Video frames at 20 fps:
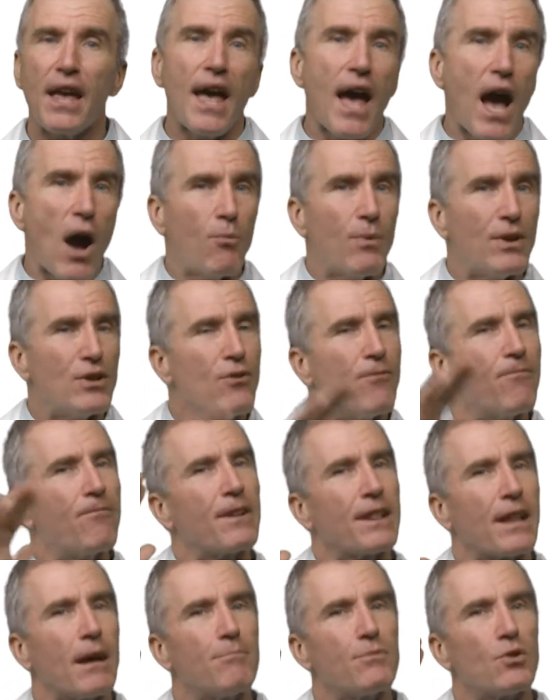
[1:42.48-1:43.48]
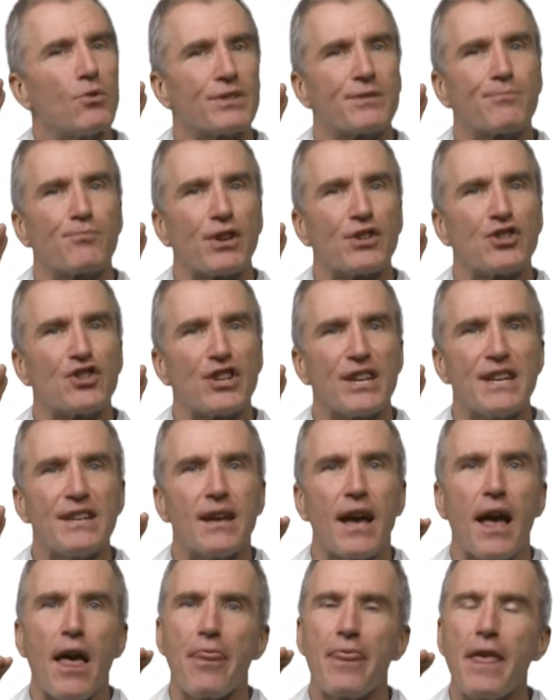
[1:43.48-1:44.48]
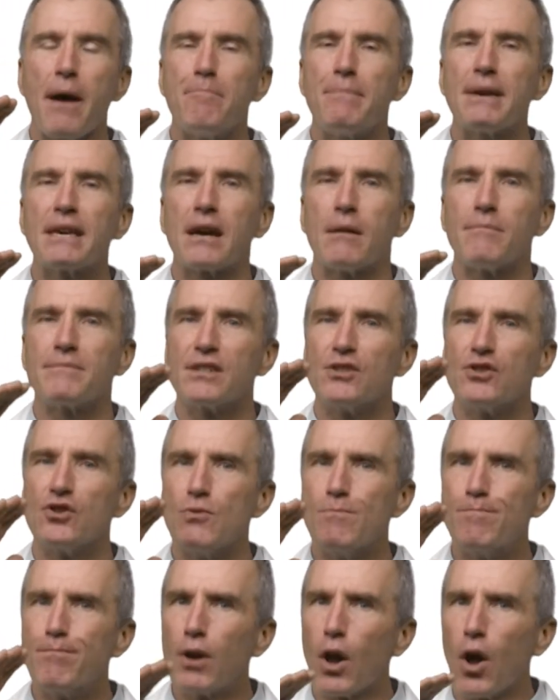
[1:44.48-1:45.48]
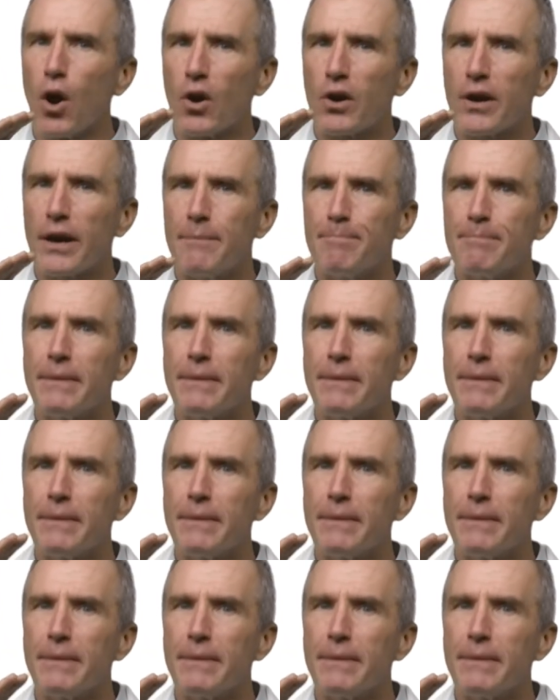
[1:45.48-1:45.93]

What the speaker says: And when you fill up your spreadsheet, that becomes a new block